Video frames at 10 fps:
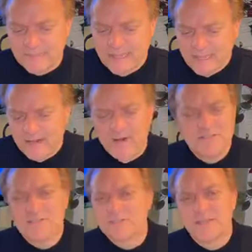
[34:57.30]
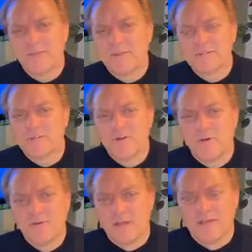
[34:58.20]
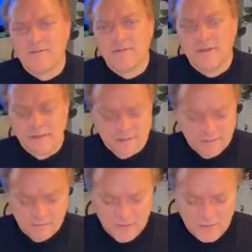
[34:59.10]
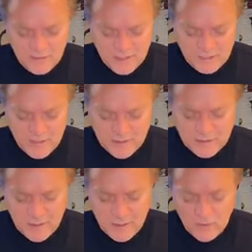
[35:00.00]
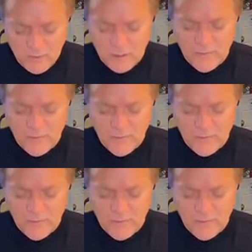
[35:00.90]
just think about this in your own life. When you think about what are my